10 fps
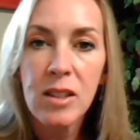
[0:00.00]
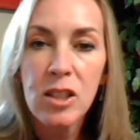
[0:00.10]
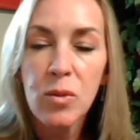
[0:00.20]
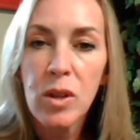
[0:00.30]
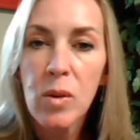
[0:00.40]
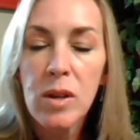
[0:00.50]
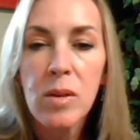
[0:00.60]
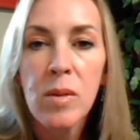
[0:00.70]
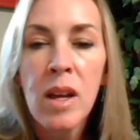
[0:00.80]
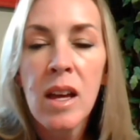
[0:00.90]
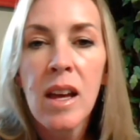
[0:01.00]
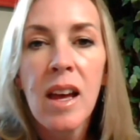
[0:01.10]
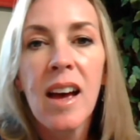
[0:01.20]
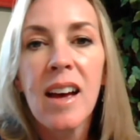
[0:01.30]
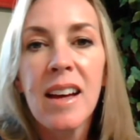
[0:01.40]
I just really want to
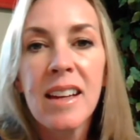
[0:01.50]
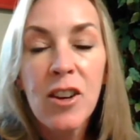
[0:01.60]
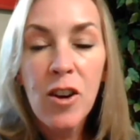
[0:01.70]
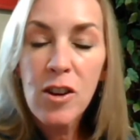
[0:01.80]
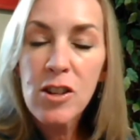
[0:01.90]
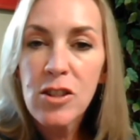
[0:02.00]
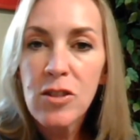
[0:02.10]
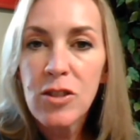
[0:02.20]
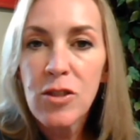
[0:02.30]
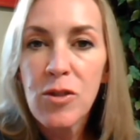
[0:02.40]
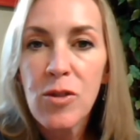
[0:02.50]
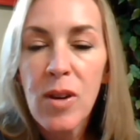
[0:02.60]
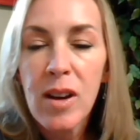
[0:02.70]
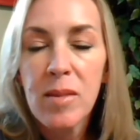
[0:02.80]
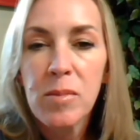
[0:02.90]
encourage you
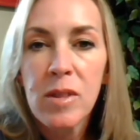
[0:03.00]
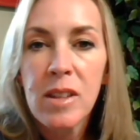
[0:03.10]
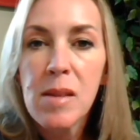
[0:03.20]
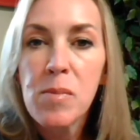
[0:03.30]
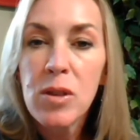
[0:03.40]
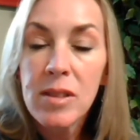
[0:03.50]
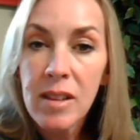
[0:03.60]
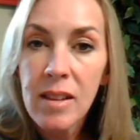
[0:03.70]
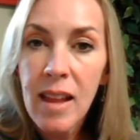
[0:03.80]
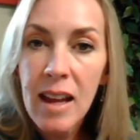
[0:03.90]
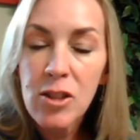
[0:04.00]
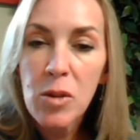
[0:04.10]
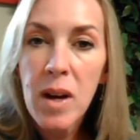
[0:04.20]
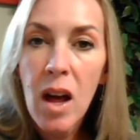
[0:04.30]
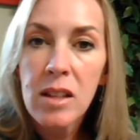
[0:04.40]
to keep using that
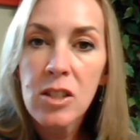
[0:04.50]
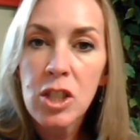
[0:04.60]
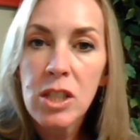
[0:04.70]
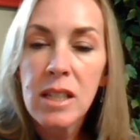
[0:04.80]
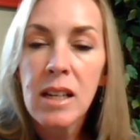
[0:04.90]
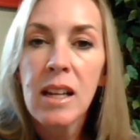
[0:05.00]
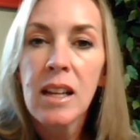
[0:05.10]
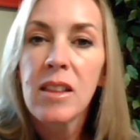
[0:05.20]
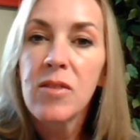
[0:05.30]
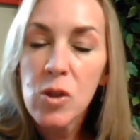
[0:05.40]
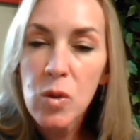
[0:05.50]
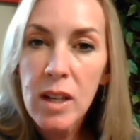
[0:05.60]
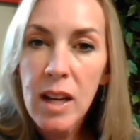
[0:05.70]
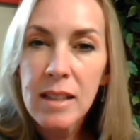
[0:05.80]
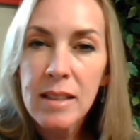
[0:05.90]
terminology, the visual
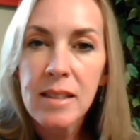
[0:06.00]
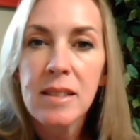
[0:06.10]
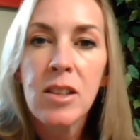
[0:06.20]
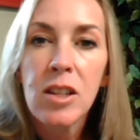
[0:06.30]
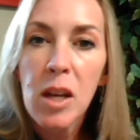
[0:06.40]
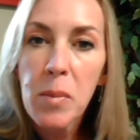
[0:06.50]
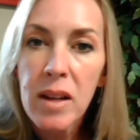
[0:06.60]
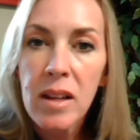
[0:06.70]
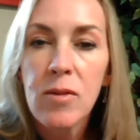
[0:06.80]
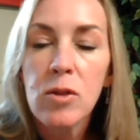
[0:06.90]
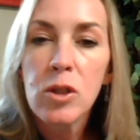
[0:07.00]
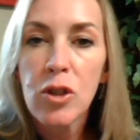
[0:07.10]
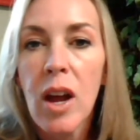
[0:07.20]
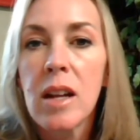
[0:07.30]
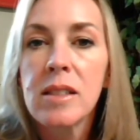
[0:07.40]
analysis, talking about level and
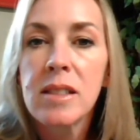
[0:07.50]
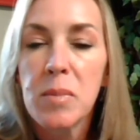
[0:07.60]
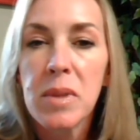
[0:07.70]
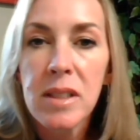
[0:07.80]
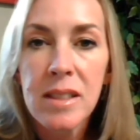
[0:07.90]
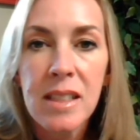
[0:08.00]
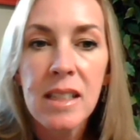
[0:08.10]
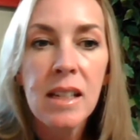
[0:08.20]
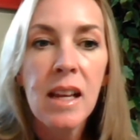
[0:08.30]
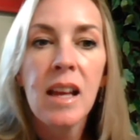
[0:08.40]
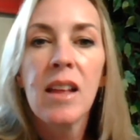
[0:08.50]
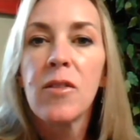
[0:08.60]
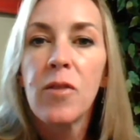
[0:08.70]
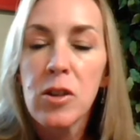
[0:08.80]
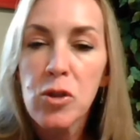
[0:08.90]
trend and stability, the
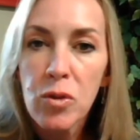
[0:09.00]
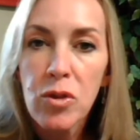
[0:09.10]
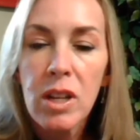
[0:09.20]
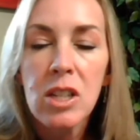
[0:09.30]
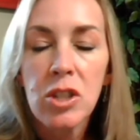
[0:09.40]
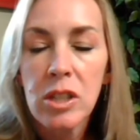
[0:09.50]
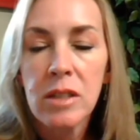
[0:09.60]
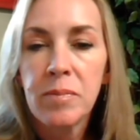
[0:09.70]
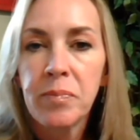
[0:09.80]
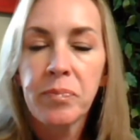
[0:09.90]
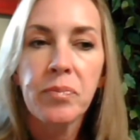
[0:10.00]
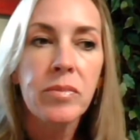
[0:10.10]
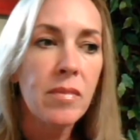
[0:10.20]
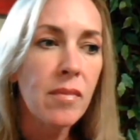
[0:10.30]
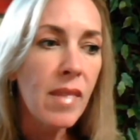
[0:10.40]
functional relation,
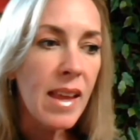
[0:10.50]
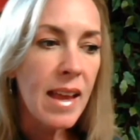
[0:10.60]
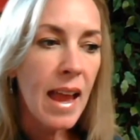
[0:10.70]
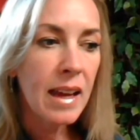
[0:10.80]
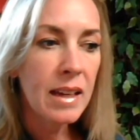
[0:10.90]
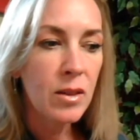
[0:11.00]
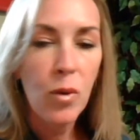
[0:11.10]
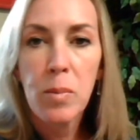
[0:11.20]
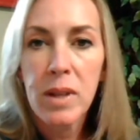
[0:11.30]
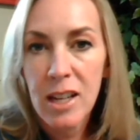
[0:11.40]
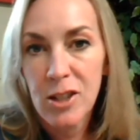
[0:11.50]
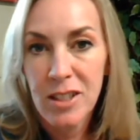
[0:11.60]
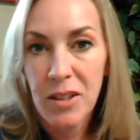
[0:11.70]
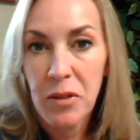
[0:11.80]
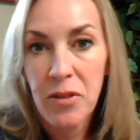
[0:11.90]
and
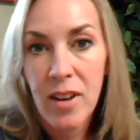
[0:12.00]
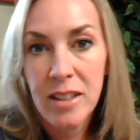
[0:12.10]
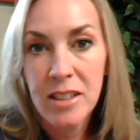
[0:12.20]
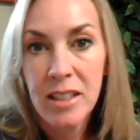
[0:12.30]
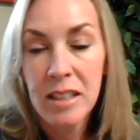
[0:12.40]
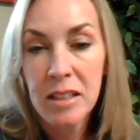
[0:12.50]
replications of effect.